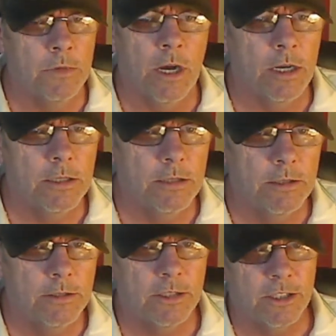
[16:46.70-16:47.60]
not.
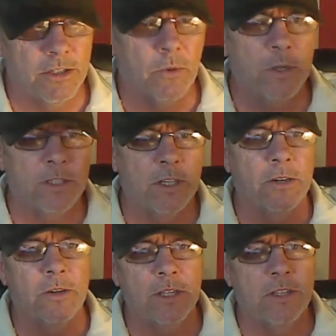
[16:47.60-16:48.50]
The story's
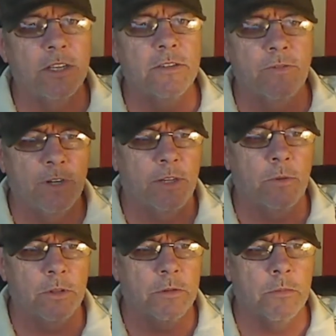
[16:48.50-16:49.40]
underneath this video
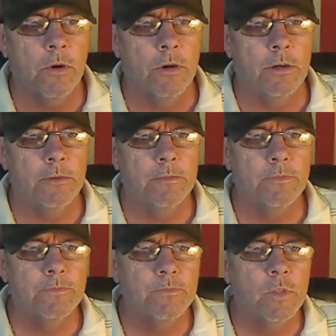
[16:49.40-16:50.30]
and the more.
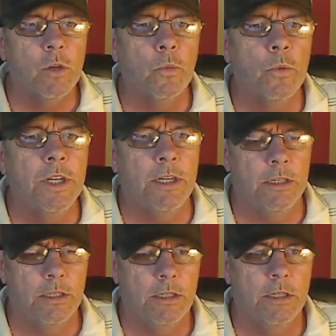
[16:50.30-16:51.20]
Read
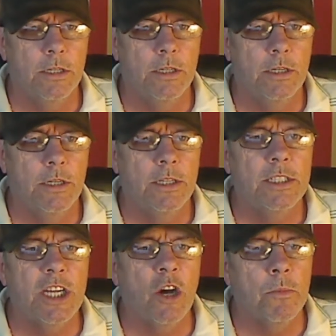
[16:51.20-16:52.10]
it.
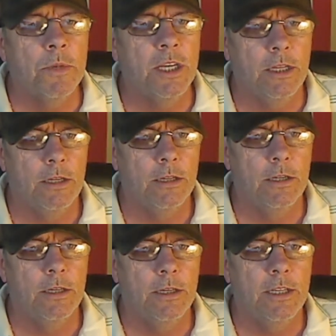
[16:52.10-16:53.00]
Tell me.
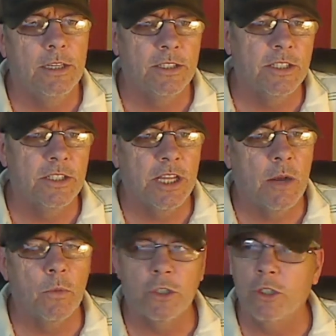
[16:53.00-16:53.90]
Isn't
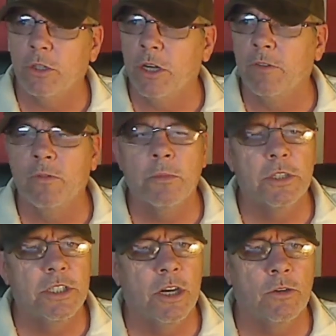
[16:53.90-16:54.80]
that what your
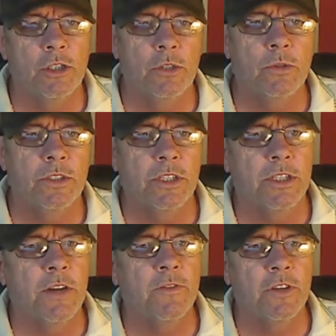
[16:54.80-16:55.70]
government tells you is the
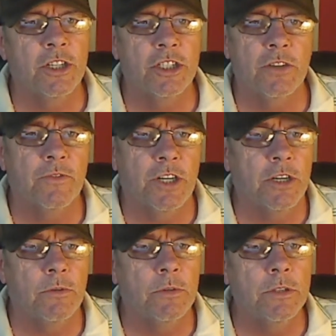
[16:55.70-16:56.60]
definition of
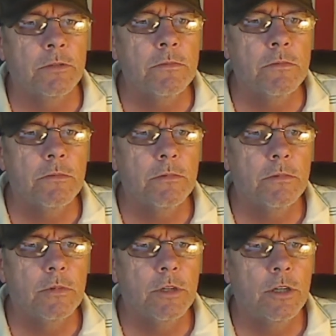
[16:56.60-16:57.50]
terrorism?
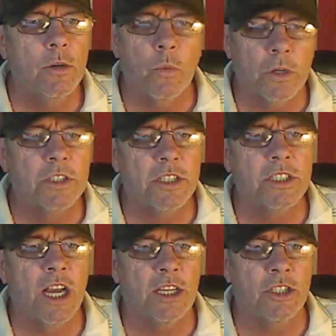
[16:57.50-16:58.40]
What this
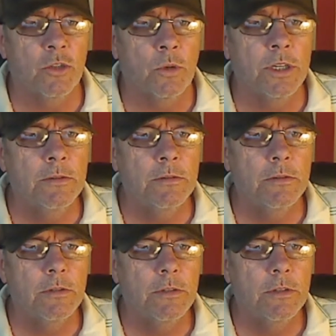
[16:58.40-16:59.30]
guy's doing?
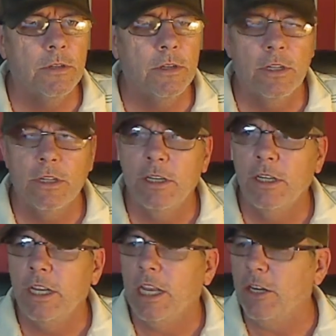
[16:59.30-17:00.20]

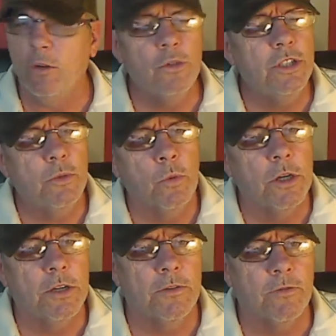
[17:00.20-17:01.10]
And who's he
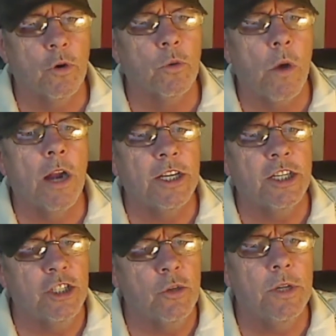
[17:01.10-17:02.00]
working for while
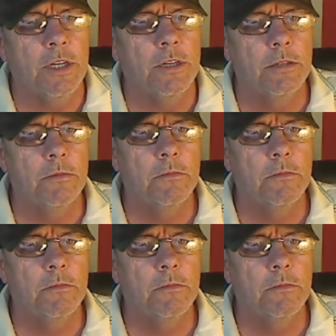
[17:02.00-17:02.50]
he's doing it?